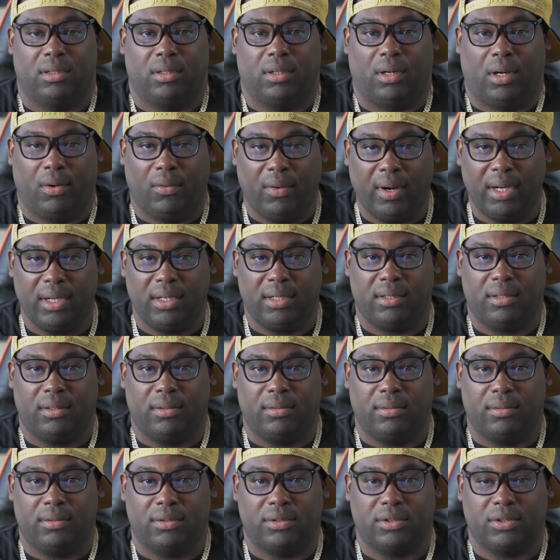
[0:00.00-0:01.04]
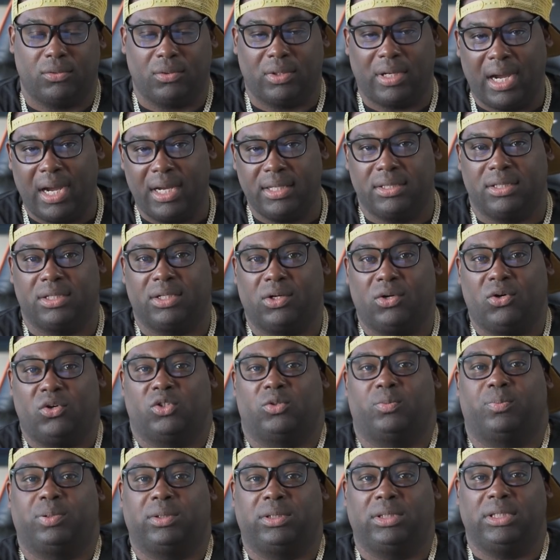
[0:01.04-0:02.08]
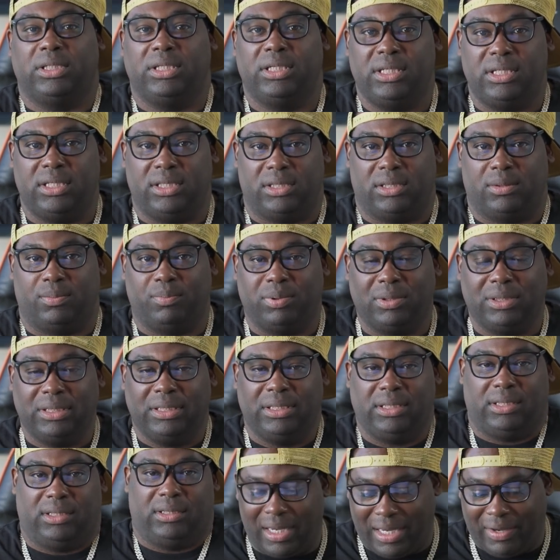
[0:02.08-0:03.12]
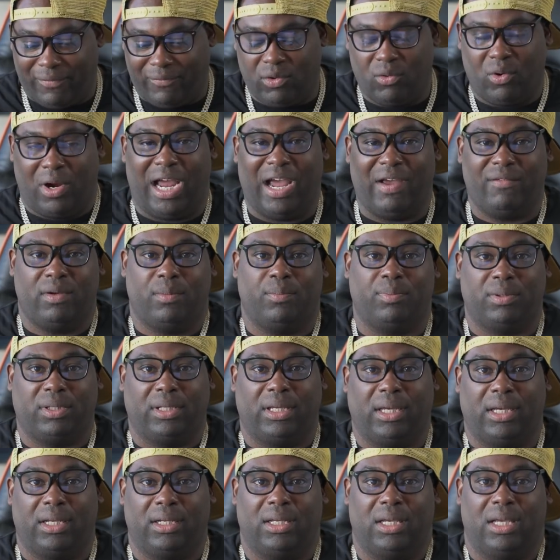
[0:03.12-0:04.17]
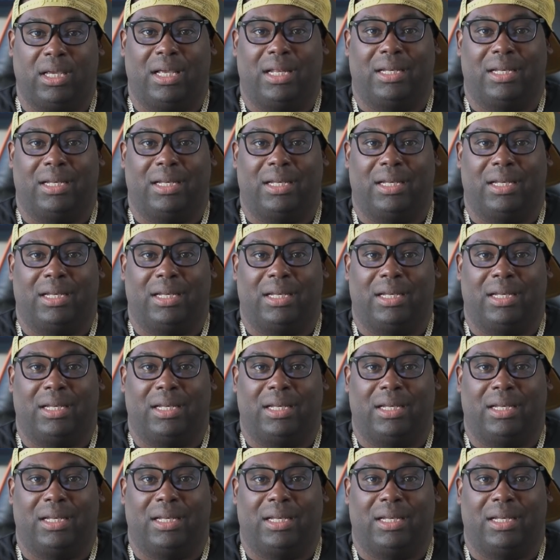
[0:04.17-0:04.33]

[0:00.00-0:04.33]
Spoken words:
All right. So, guys and girls, please, please, if you don't have a plan,